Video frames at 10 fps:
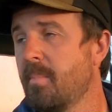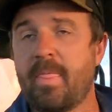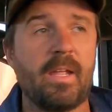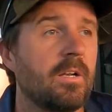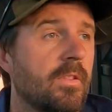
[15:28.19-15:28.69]

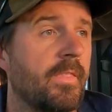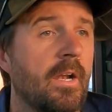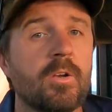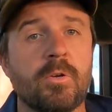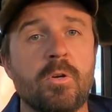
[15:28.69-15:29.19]
But
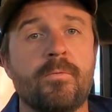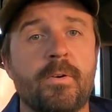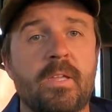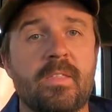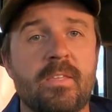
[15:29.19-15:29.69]
that'll do
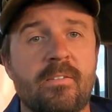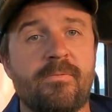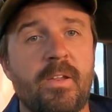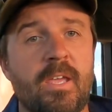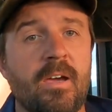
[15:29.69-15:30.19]
for
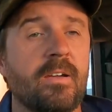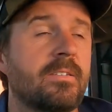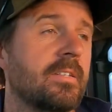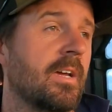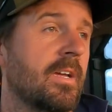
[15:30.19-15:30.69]
this
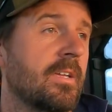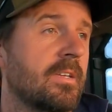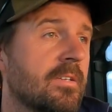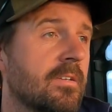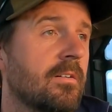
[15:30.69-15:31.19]
video
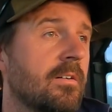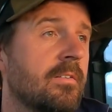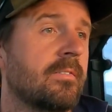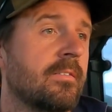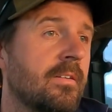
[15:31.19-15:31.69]
today,
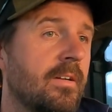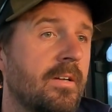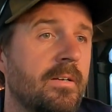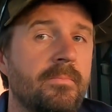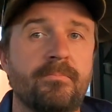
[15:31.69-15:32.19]
guys.
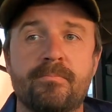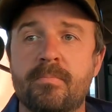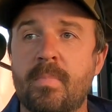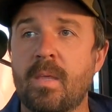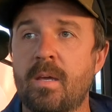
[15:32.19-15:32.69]
Yeah,
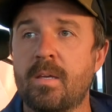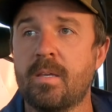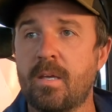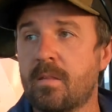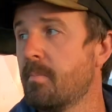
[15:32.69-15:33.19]

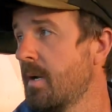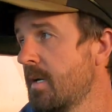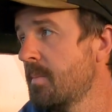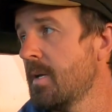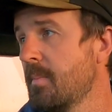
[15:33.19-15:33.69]
it's
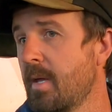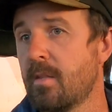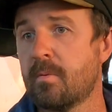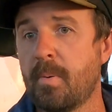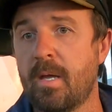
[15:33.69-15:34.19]
mainly been
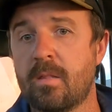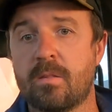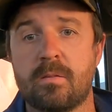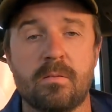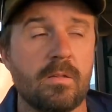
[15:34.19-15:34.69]
about
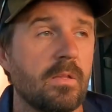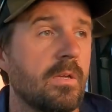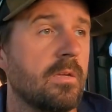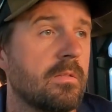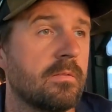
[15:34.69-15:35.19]
spuds,
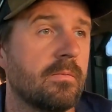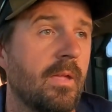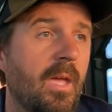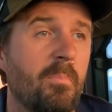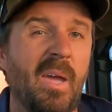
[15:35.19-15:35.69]
disease,
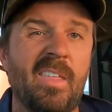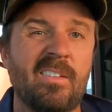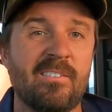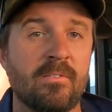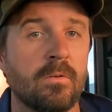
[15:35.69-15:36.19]
how
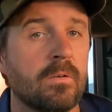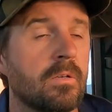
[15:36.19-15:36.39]
bad these look.